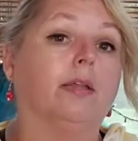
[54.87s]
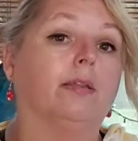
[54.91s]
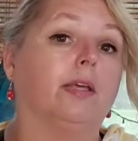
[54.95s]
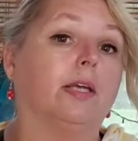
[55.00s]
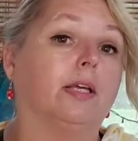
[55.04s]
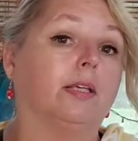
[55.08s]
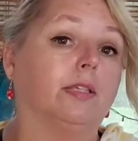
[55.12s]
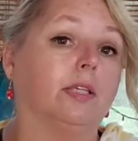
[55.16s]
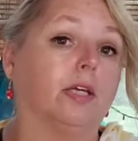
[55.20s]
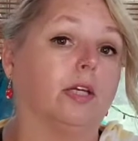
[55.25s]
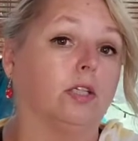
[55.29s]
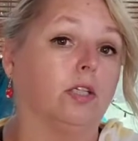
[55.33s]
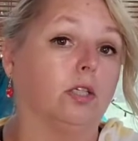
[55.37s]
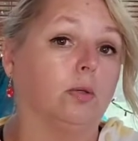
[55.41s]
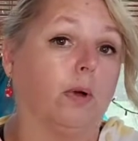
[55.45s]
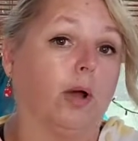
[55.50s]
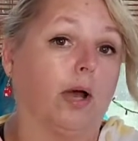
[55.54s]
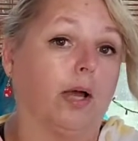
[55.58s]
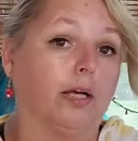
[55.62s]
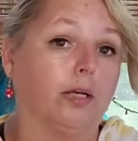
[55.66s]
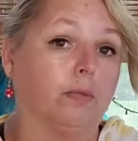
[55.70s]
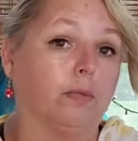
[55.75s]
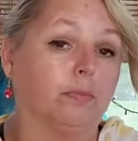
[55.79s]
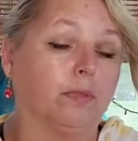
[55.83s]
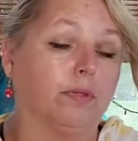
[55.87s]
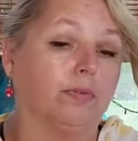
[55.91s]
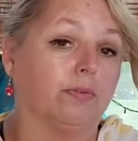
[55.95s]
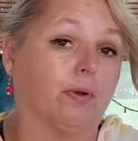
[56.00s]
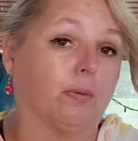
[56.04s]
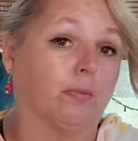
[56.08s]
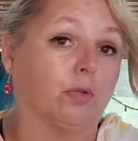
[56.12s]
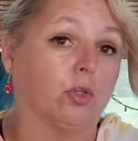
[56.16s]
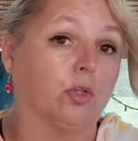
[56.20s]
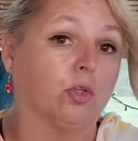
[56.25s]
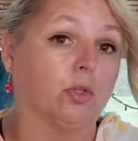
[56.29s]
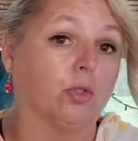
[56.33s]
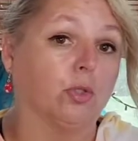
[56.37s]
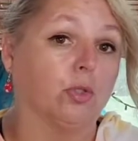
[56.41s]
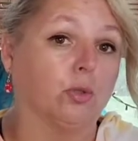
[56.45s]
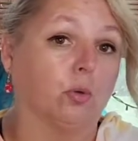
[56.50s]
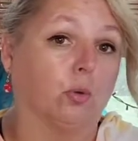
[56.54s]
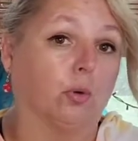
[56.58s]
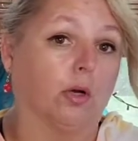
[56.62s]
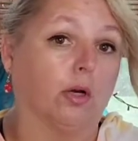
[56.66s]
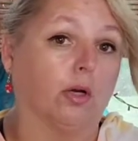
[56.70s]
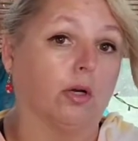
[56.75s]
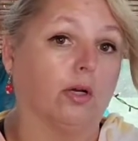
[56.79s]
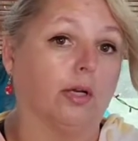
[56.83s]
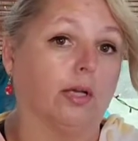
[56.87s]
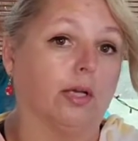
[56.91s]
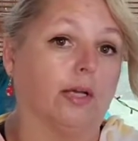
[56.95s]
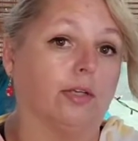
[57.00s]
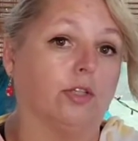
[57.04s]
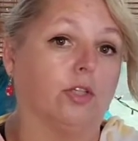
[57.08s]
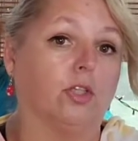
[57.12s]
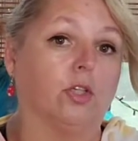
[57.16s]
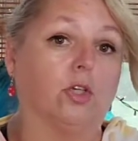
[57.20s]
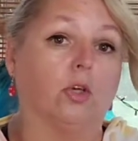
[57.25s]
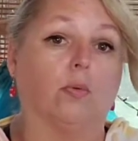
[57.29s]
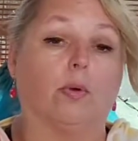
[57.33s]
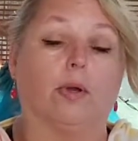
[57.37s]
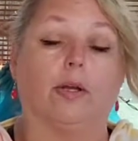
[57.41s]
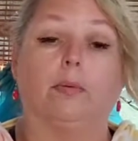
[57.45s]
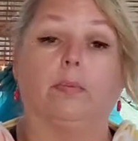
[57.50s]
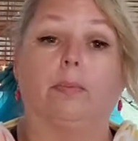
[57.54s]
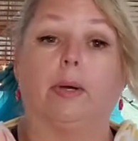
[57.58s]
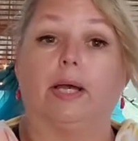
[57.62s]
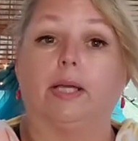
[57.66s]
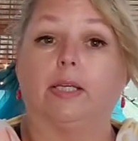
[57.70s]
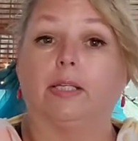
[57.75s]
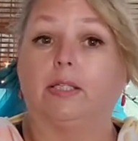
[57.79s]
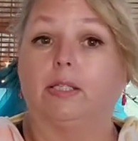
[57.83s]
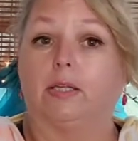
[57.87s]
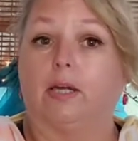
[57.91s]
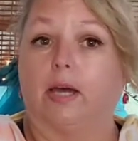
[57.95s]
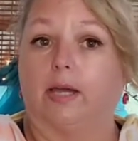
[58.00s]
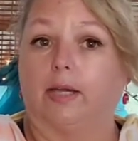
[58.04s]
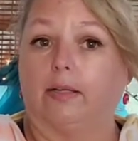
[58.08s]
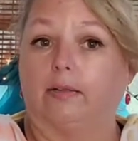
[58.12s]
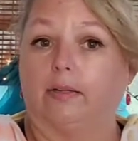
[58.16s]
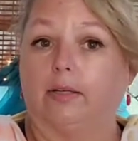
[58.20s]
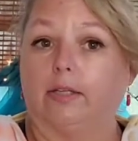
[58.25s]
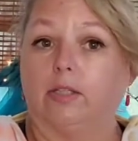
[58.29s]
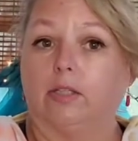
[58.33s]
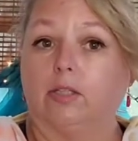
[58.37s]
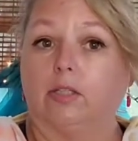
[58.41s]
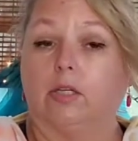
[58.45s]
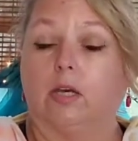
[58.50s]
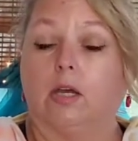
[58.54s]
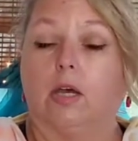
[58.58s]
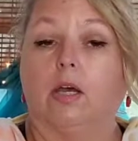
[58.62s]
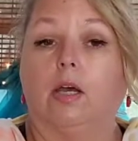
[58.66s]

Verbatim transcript: They send you items from their store. It's curated by a stylist.